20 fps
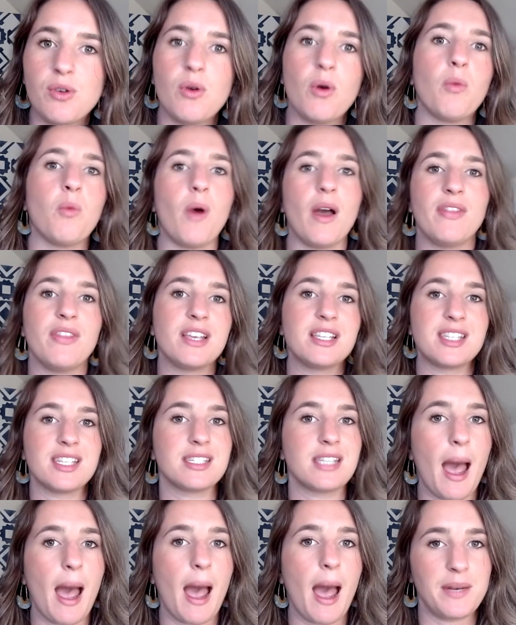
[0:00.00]
when this is
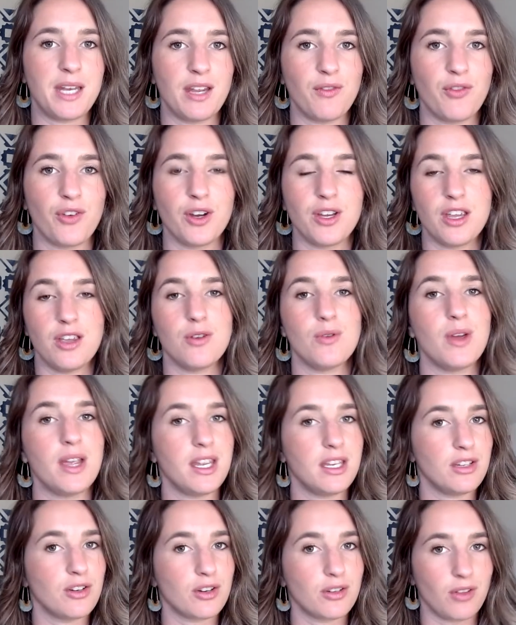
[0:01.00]
happening for you
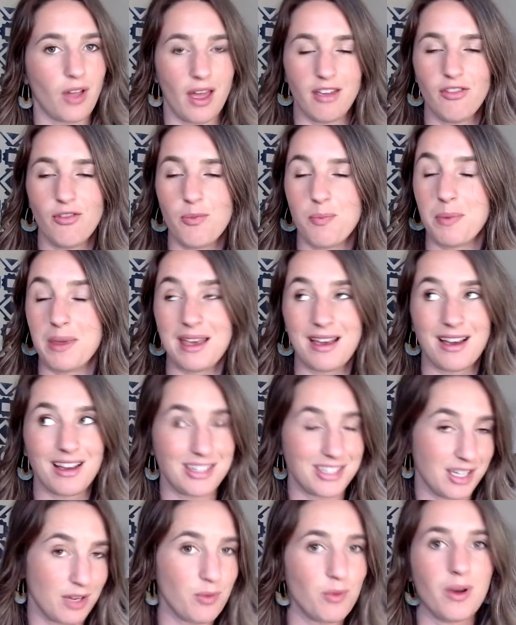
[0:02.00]
in your life,
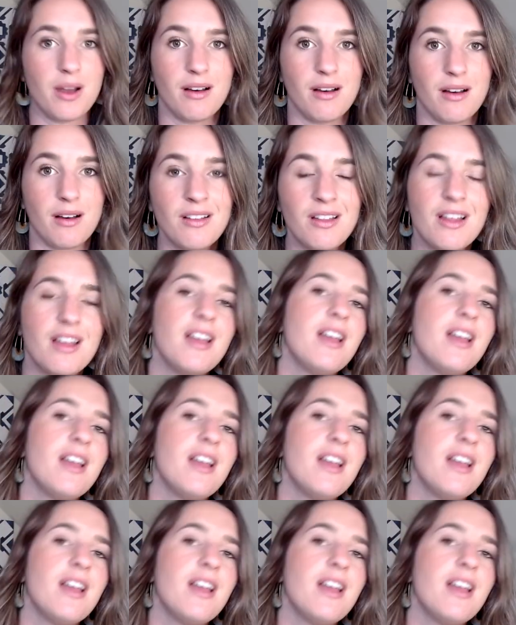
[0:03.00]
because it will.